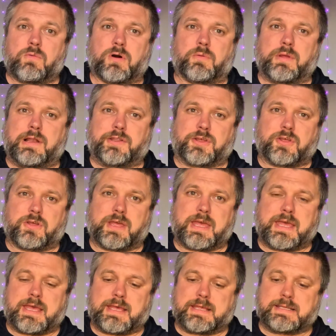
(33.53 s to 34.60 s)
what we'll do
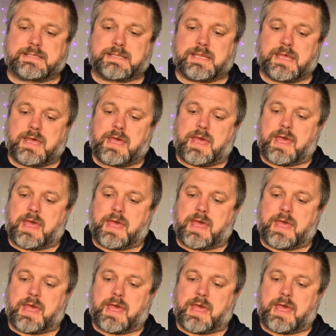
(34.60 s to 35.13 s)
is